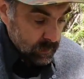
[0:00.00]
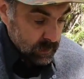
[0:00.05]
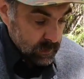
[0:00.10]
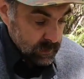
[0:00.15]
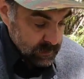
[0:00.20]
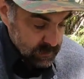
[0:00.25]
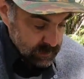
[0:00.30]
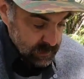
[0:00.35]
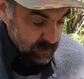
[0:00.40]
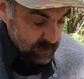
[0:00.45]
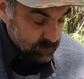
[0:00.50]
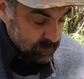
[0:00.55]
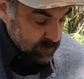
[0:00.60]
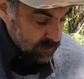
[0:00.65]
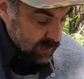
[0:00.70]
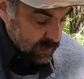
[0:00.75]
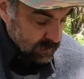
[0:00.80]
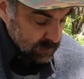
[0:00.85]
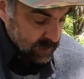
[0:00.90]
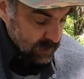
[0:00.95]
safety
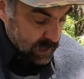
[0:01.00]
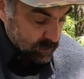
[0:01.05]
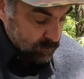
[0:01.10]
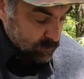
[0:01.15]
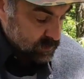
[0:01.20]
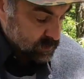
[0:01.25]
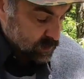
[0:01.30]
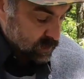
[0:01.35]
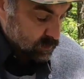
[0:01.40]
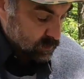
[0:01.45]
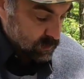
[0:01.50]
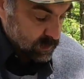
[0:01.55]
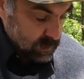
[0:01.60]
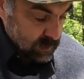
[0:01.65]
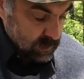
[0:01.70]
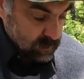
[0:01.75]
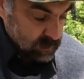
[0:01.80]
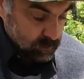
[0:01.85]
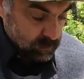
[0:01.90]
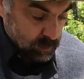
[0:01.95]
headlamp that's going to be
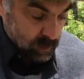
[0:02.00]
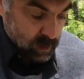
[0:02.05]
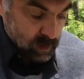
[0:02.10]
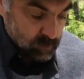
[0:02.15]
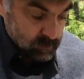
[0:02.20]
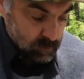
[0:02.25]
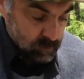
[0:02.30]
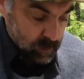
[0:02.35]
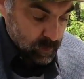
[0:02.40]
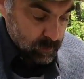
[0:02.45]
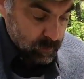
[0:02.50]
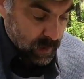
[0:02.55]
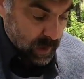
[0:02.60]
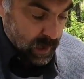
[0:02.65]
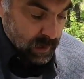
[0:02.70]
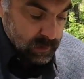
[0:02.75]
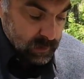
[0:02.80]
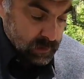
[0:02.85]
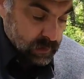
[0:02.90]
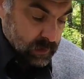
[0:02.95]
in the bottom of my pack.